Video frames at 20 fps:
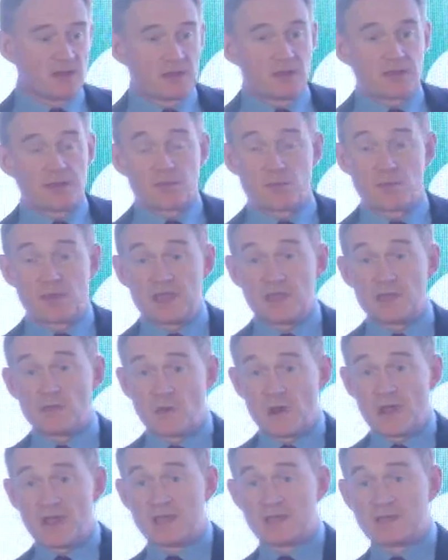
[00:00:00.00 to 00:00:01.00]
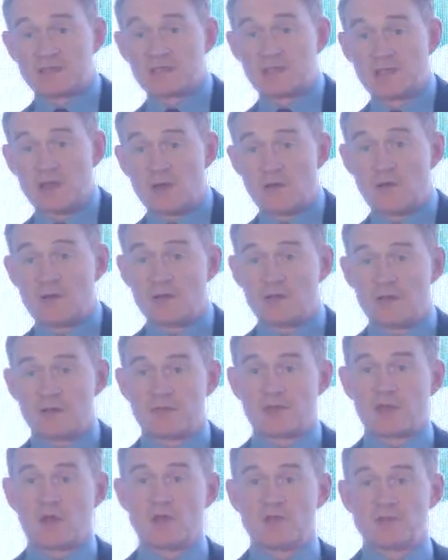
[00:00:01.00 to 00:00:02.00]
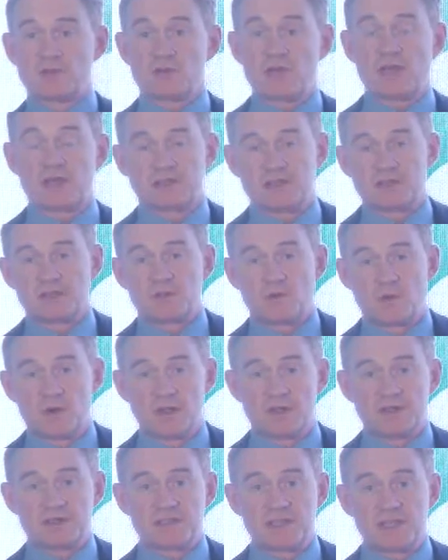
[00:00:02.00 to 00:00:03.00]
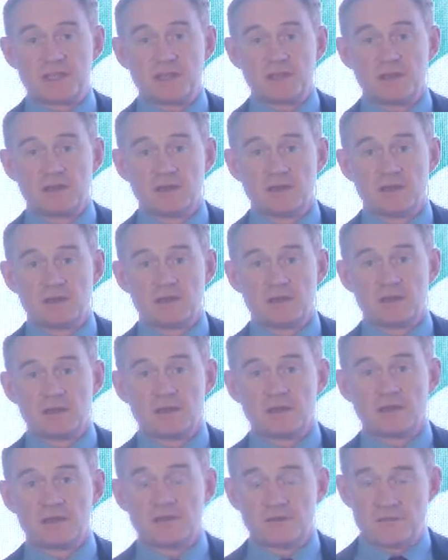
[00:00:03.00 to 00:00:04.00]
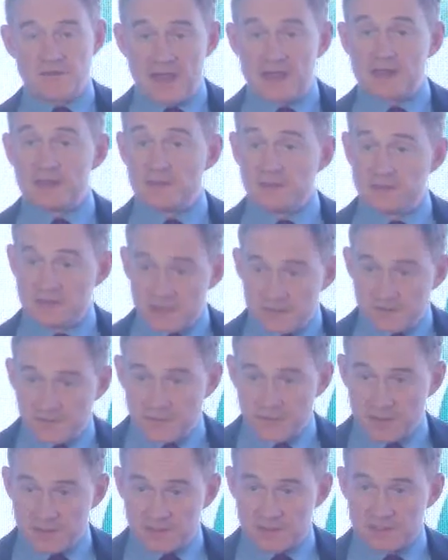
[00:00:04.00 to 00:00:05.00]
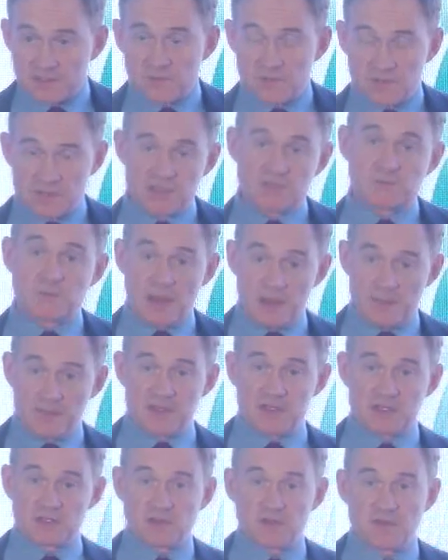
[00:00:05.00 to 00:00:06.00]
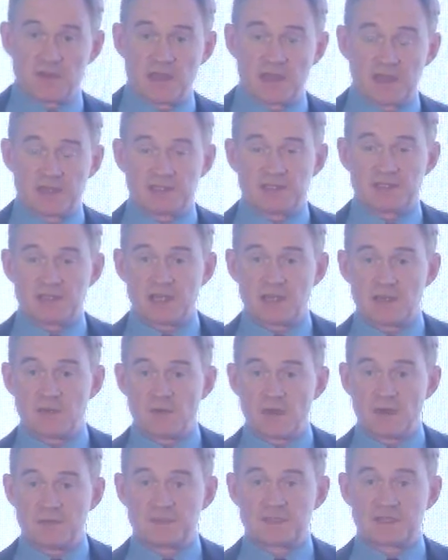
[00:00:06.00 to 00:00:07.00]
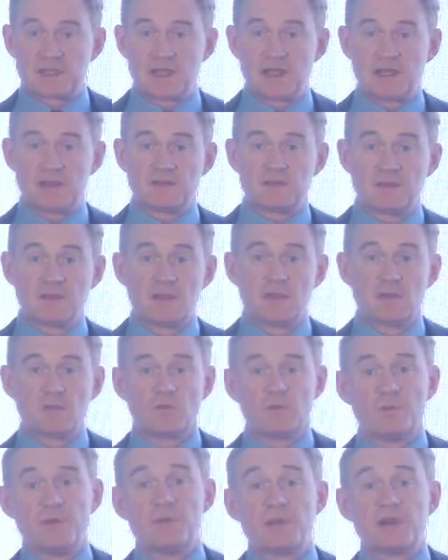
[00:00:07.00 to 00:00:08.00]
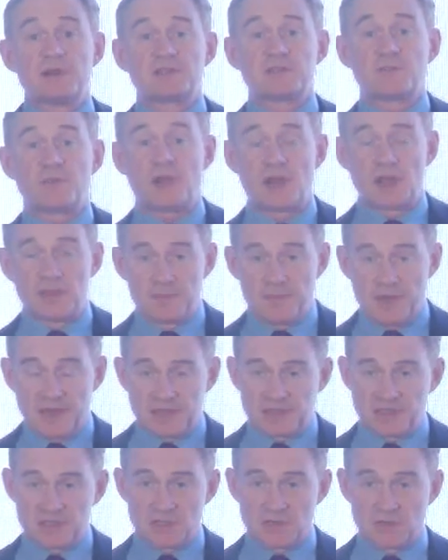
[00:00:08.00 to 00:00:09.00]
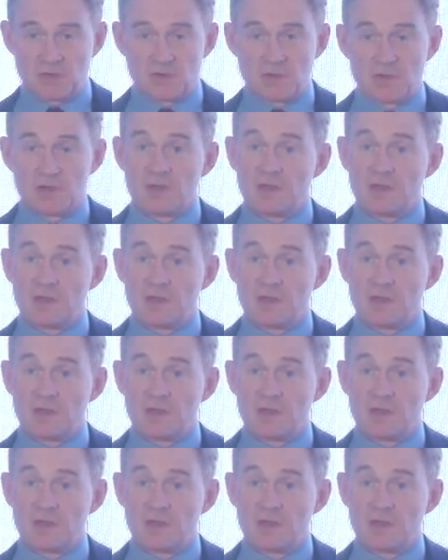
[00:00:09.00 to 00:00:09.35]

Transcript: 3 grades lower than the contracted quality, the value difference, which is published on the ICA website, will be multiplied by 2.